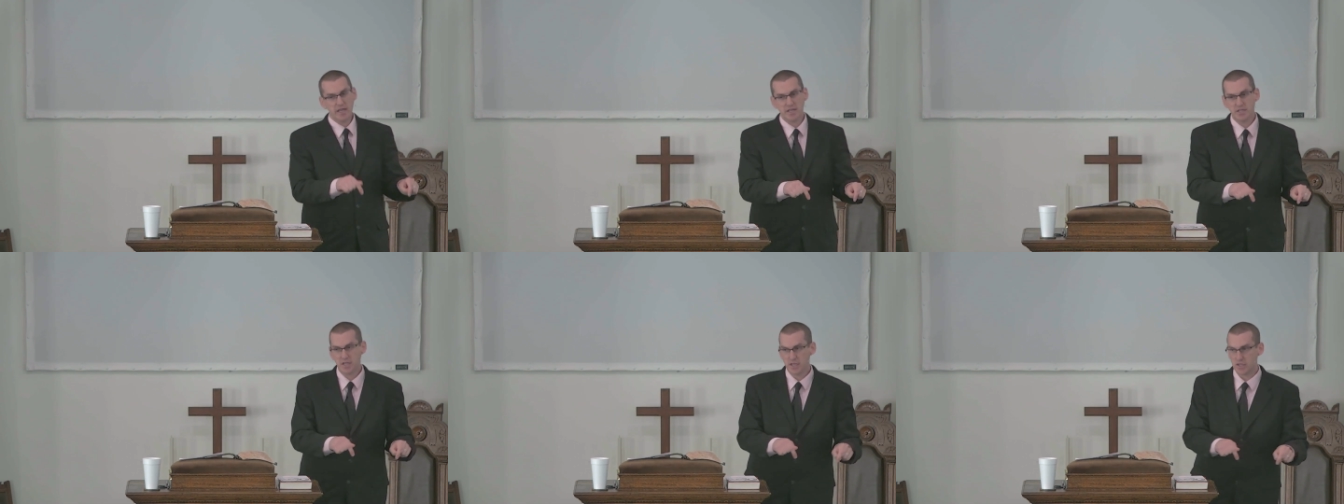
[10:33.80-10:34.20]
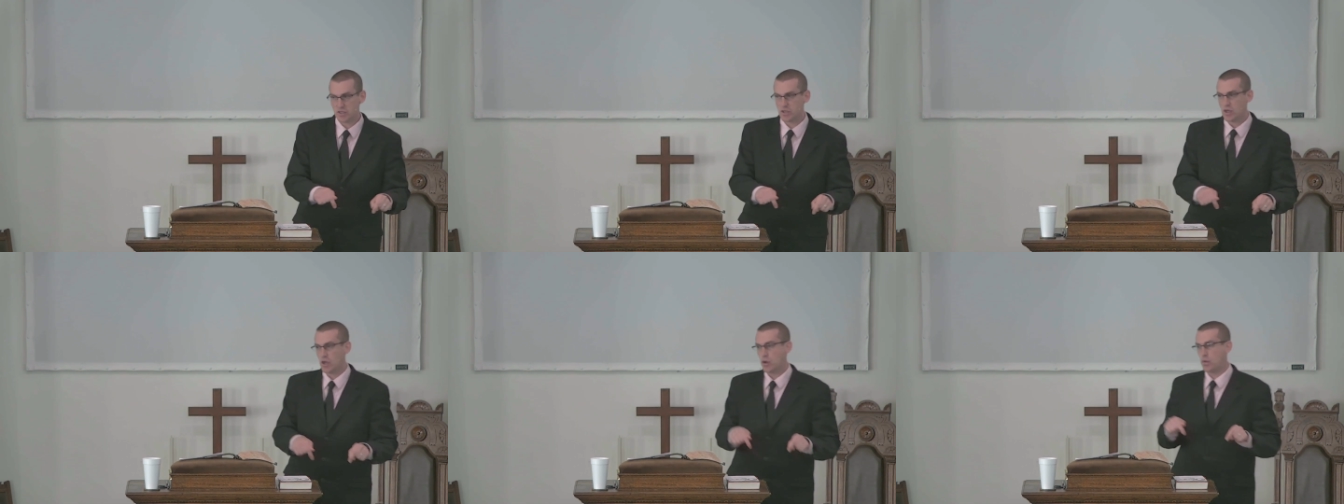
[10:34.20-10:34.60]

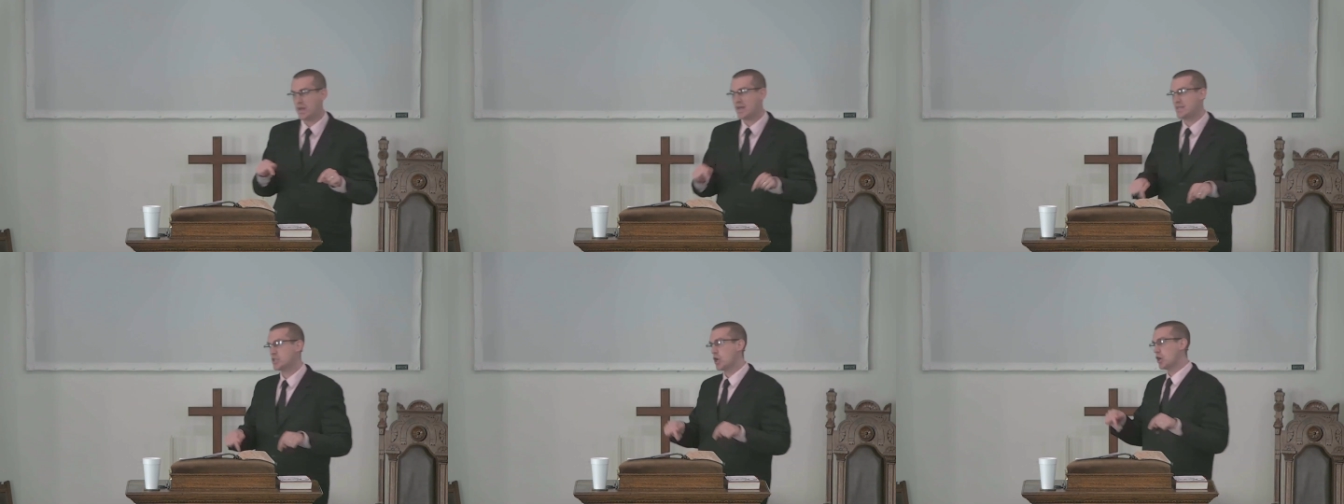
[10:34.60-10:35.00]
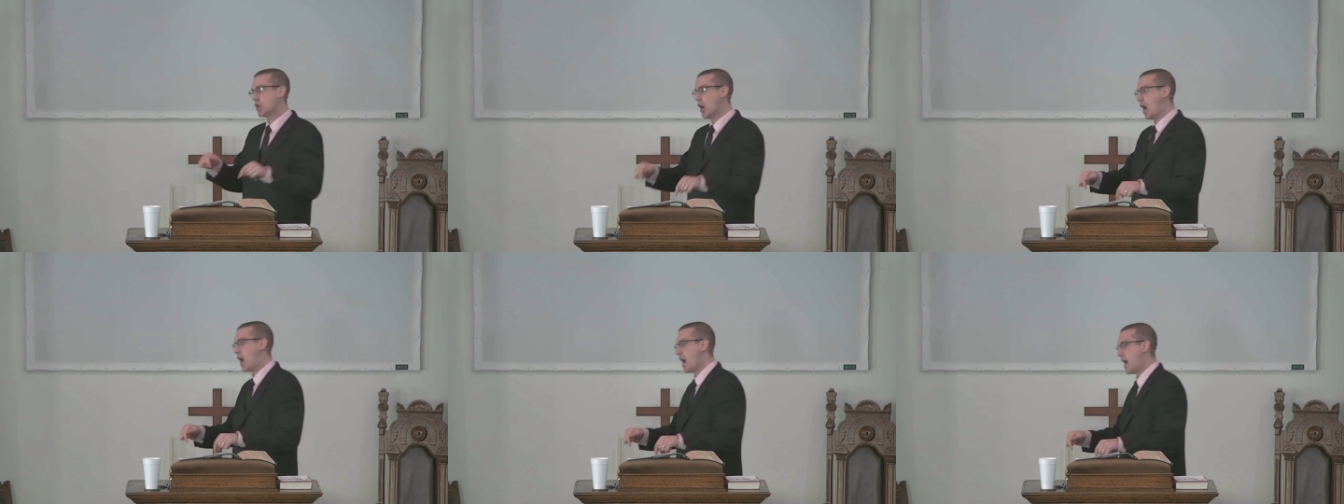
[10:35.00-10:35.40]
Jesus, who is
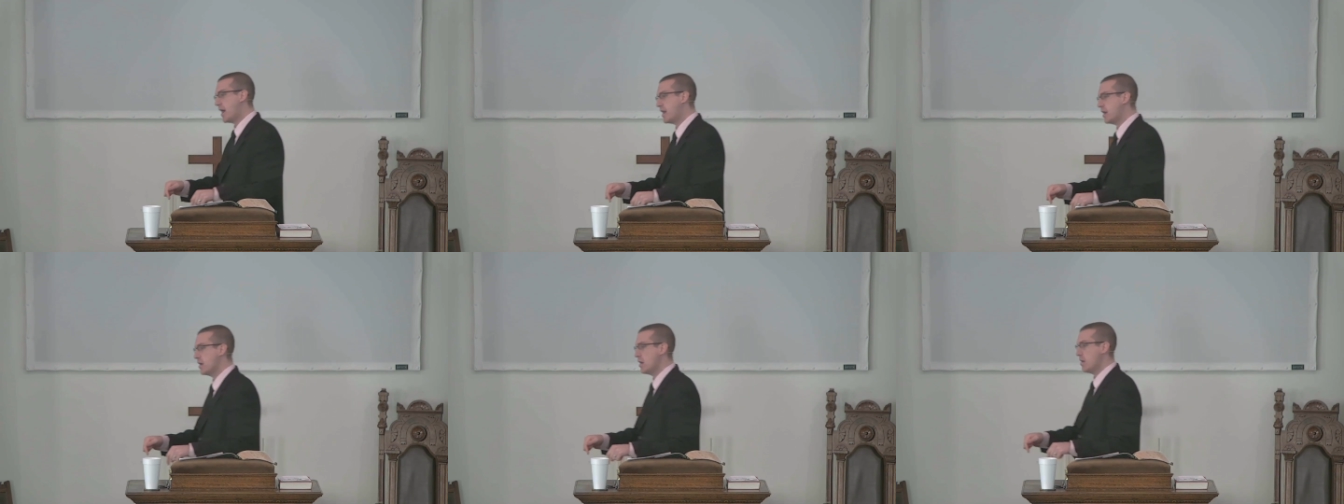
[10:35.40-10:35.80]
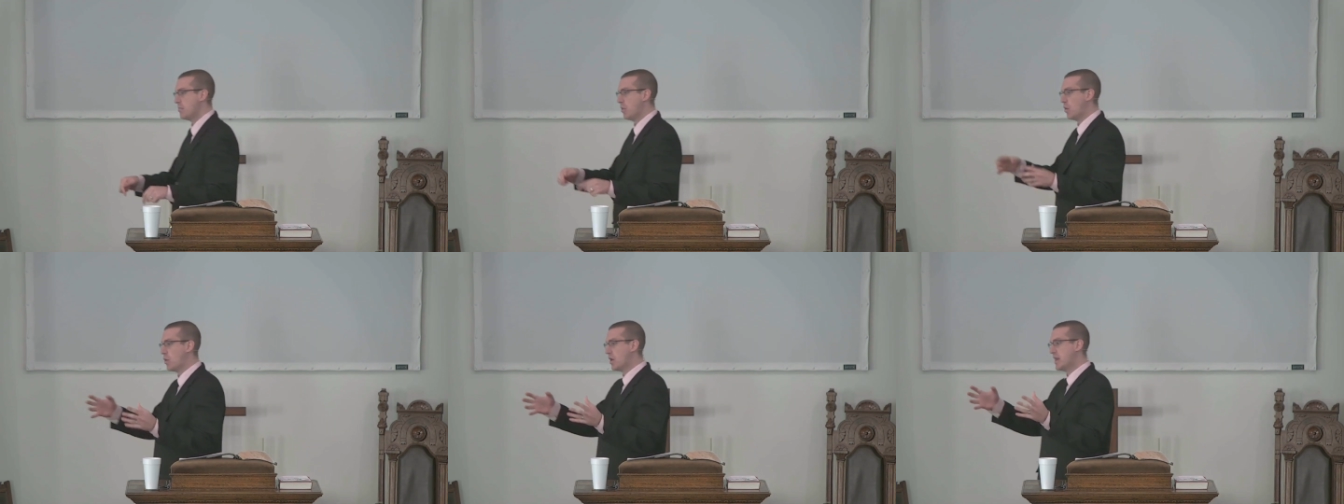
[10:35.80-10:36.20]
God,
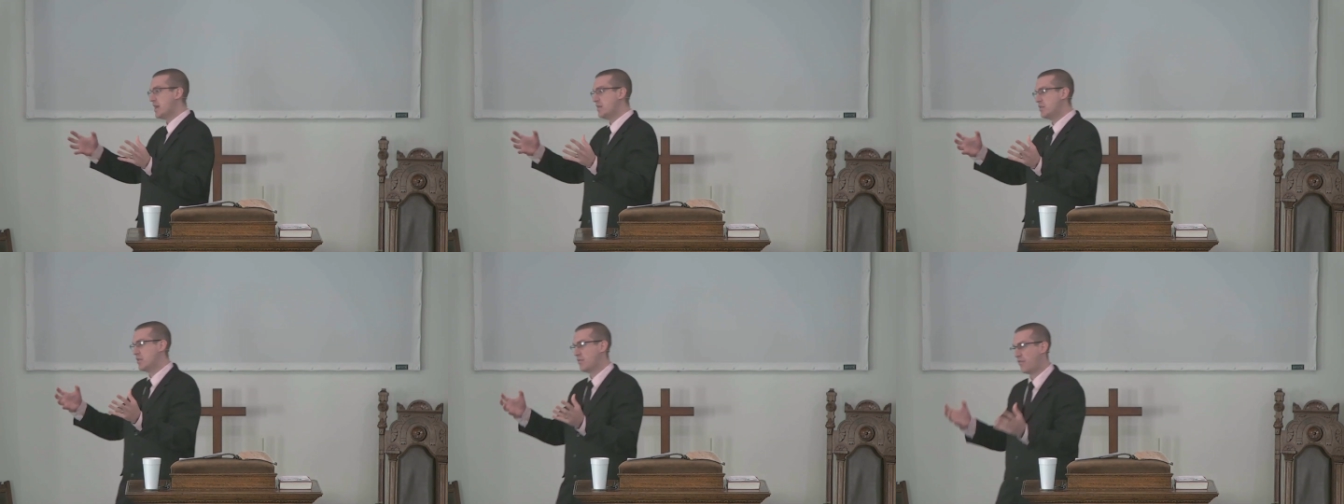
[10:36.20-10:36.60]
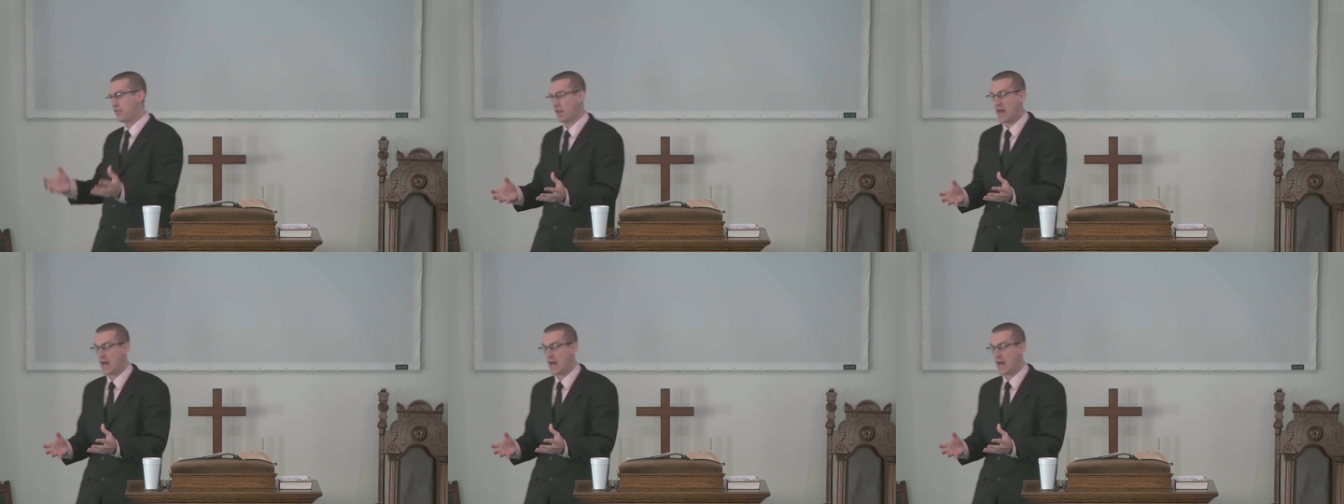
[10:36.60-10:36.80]
born in the